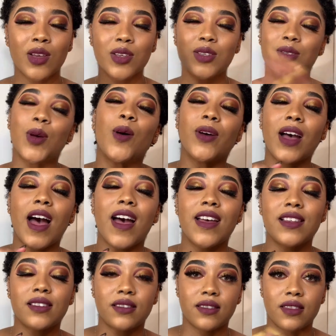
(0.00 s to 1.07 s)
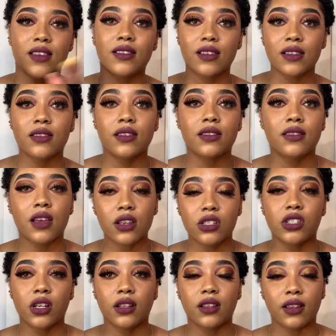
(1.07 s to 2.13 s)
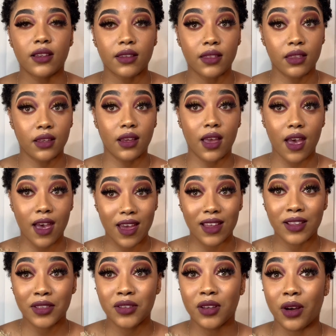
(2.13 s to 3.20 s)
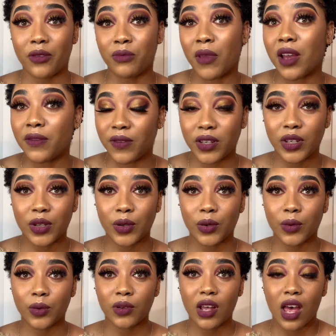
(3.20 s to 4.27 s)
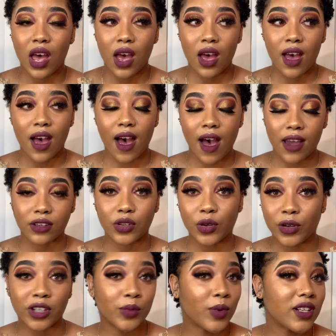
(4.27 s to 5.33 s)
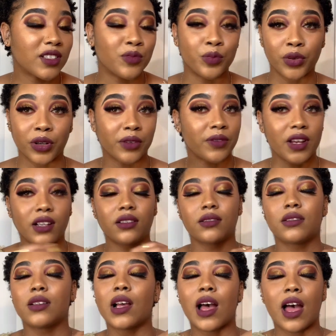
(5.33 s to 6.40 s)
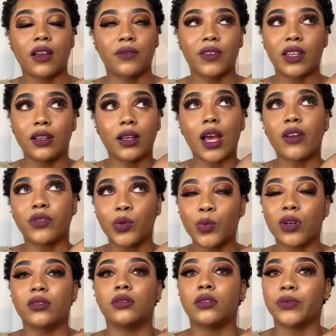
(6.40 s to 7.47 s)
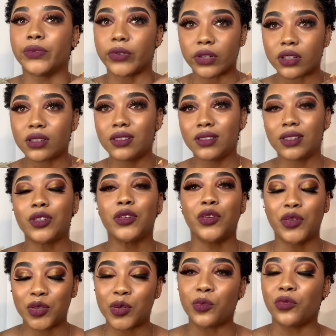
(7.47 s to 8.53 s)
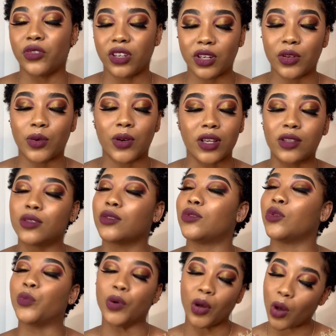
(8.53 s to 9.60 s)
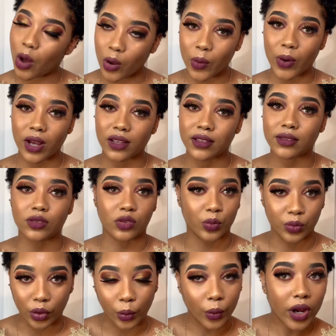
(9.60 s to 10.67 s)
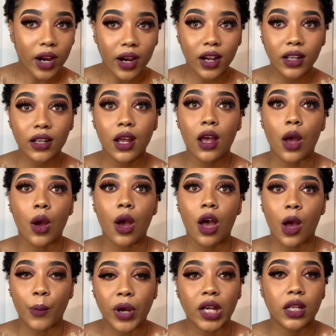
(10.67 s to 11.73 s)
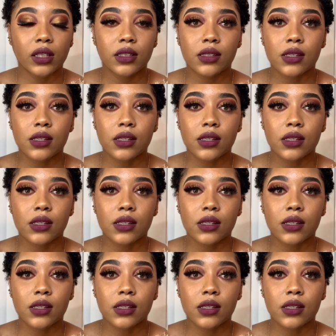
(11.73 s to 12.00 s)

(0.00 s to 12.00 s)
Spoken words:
So guys, this is essentially the end of my video. I know it wasn't perfect. I think everyone's first YouTube video is super awkward, super weird, but